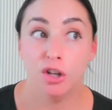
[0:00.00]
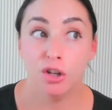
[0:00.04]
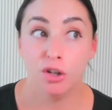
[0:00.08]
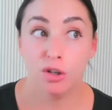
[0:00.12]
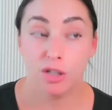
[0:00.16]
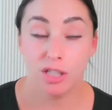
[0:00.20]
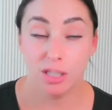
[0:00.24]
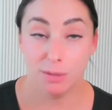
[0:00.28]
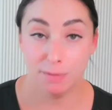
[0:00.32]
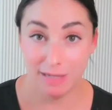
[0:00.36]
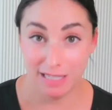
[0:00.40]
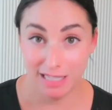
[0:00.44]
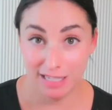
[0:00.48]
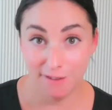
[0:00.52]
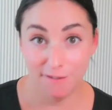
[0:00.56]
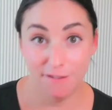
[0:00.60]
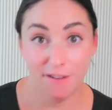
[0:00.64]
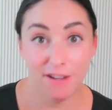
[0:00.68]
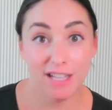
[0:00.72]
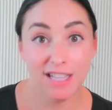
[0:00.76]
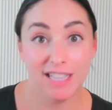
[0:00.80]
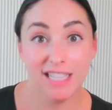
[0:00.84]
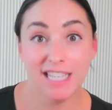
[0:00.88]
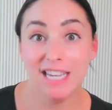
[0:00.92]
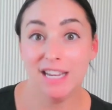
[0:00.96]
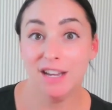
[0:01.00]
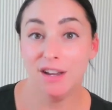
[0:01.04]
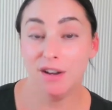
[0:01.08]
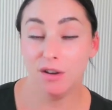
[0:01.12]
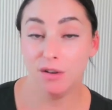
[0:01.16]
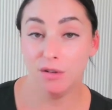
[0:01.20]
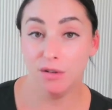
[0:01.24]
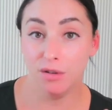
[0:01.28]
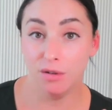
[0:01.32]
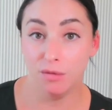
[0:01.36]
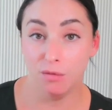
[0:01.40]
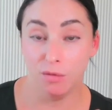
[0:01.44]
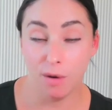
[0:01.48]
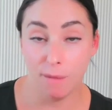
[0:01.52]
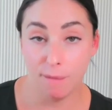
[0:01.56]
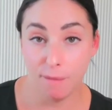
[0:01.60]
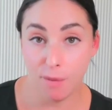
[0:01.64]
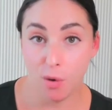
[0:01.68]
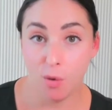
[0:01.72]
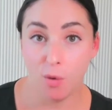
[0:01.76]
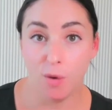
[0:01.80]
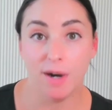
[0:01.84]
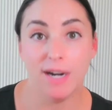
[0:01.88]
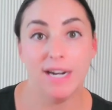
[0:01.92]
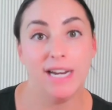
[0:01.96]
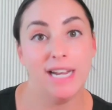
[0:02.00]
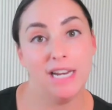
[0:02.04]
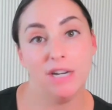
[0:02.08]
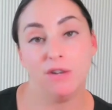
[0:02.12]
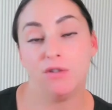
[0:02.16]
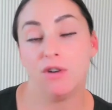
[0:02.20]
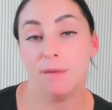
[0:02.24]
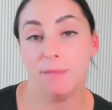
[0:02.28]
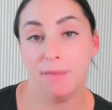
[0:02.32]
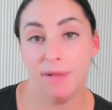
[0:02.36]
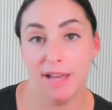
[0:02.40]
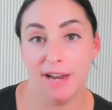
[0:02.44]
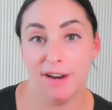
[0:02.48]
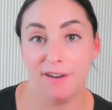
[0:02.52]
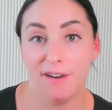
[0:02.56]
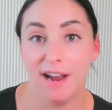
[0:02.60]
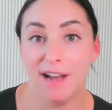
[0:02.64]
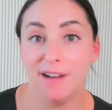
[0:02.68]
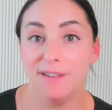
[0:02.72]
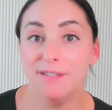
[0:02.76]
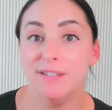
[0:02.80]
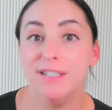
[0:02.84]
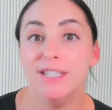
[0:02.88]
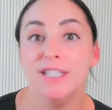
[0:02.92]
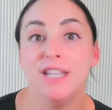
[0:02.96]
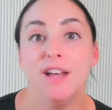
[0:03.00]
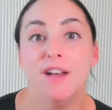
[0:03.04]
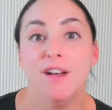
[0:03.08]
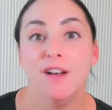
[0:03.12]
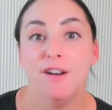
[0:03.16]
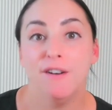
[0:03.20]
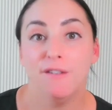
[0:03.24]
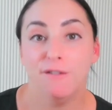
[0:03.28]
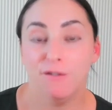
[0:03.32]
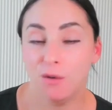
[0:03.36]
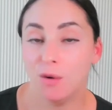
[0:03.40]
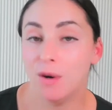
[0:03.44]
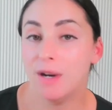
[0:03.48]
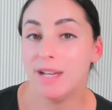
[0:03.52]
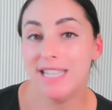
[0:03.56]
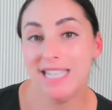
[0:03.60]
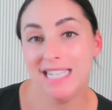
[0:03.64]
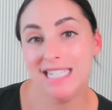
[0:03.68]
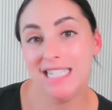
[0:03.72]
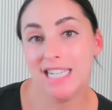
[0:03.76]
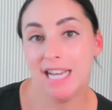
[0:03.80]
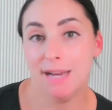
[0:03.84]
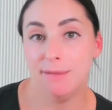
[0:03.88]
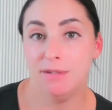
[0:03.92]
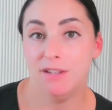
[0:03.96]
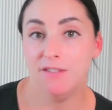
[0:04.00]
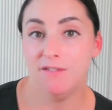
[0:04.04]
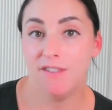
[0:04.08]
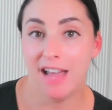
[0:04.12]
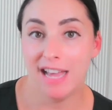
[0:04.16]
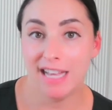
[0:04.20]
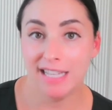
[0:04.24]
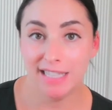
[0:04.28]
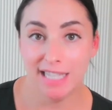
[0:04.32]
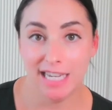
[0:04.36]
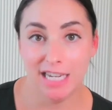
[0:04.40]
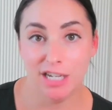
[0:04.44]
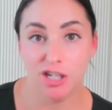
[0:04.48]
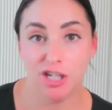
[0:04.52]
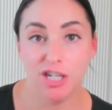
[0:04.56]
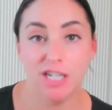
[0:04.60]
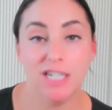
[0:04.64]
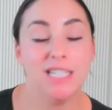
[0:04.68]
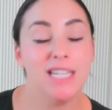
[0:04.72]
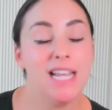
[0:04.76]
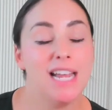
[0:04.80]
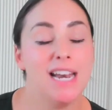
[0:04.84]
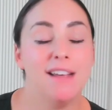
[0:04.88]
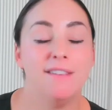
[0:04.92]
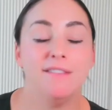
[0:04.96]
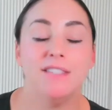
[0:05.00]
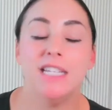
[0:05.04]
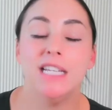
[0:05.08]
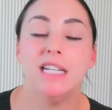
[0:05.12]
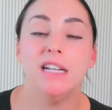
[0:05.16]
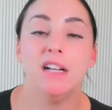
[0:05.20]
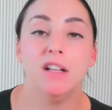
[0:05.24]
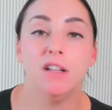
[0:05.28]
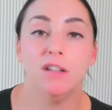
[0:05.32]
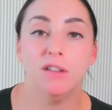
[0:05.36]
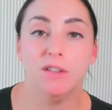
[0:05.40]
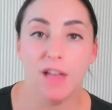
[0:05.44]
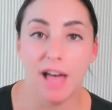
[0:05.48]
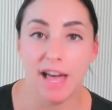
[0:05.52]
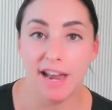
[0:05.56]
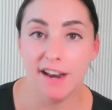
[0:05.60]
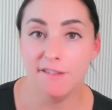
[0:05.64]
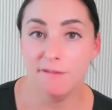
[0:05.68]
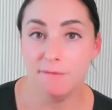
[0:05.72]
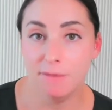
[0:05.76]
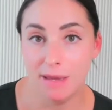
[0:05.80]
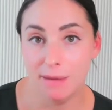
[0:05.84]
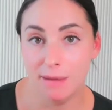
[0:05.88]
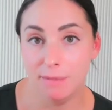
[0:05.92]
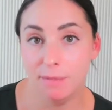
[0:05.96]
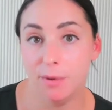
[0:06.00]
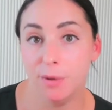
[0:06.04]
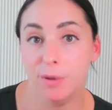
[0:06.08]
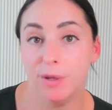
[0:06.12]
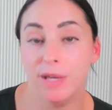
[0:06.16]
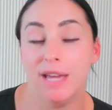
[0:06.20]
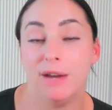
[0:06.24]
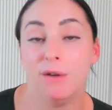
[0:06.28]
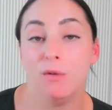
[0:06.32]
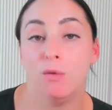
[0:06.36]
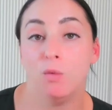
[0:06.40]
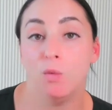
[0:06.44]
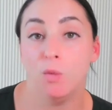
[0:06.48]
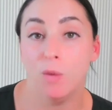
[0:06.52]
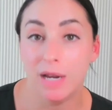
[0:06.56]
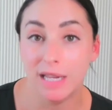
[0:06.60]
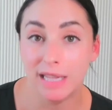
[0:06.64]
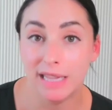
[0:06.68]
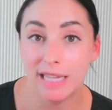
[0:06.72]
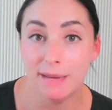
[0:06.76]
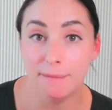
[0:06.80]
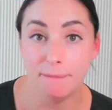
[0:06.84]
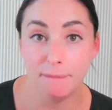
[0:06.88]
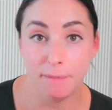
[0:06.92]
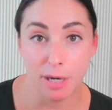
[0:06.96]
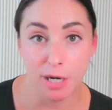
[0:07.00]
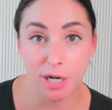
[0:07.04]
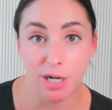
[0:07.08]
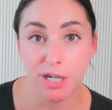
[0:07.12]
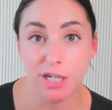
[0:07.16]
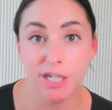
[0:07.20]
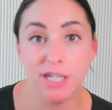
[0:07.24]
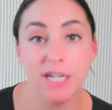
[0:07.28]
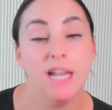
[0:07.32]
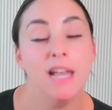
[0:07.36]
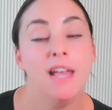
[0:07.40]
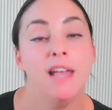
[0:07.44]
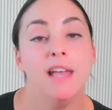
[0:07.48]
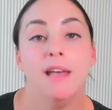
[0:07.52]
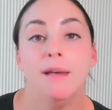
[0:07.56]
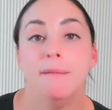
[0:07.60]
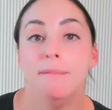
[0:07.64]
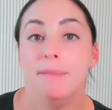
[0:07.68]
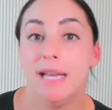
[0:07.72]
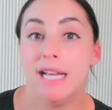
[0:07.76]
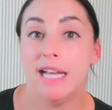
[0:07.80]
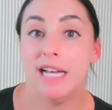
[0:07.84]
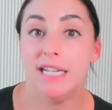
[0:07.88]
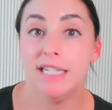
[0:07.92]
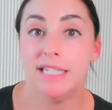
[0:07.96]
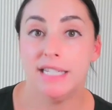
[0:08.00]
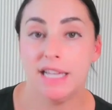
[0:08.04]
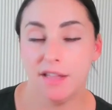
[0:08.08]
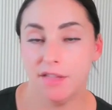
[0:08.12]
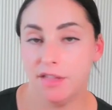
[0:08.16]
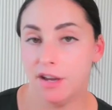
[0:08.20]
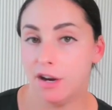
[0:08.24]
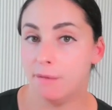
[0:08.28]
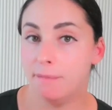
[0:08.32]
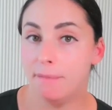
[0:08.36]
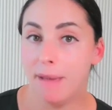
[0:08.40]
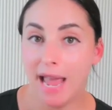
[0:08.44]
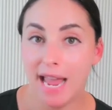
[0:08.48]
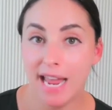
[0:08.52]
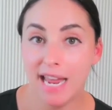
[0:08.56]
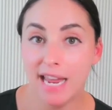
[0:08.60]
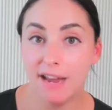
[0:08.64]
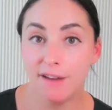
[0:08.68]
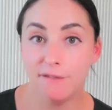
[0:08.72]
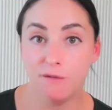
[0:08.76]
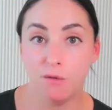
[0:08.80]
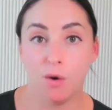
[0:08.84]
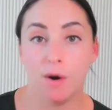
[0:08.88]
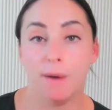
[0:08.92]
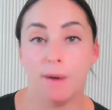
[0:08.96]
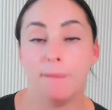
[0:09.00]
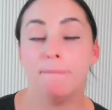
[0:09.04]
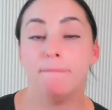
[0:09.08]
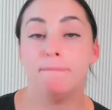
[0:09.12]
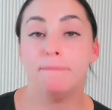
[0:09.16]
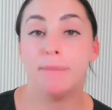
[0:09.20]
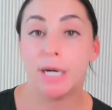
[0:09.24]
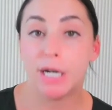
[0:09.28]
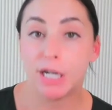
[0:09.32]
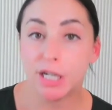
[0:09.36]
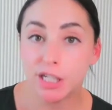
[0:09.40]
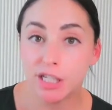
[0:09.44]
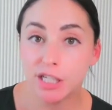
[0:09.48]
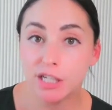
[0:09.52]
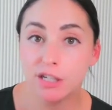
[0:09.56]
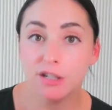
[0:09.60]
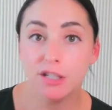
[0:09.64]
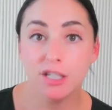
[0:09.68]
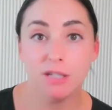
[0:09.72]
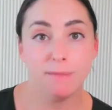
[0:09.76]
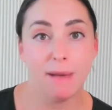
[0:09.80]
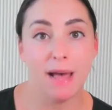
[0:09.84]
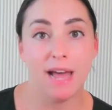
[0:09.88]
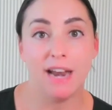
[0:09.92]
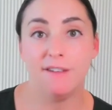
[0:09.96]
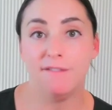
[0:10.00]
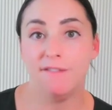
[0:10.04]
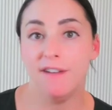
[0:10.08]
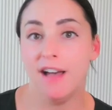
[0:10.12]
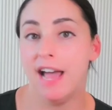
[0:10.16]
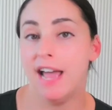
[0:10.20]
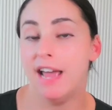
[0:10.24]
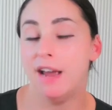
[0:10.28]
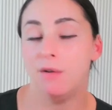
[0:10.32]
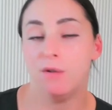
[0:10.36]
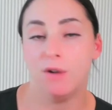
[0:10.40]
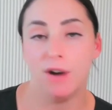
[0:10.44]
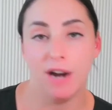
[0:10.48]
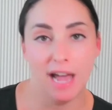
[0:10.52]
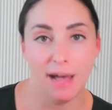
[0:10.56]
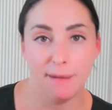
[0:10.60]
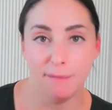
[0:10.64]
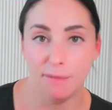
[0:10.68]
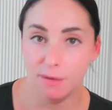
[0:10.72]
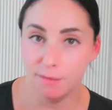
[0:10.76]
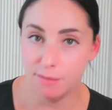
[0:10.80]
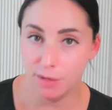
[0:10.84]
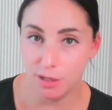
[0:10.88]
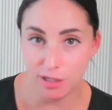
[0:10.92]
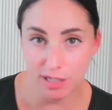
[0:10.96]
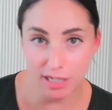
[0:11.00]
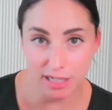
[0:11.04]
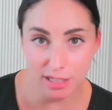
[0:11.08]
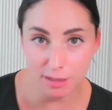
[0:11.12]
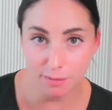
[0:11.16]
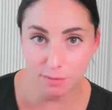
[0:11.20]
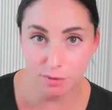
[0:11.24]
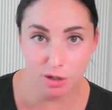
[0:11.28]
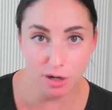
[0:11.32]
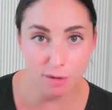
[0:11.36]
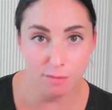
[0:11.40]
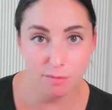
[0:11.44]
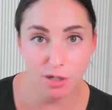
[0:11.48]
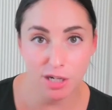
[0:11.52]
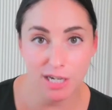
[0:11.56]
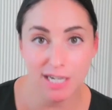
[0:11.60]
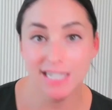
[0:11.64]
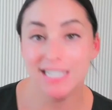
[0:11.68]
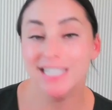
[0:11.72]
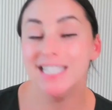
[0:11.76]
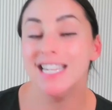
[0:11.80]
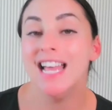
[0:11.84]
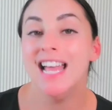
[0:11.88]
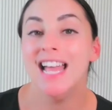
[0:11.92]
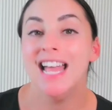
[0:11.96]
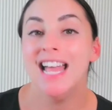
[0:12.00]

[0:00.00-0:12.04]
specifically report indoor playgrounds for these types of violations. And I've seen a lot of people get really burned because they're paying for personal Spotify or Apple Music subscriptions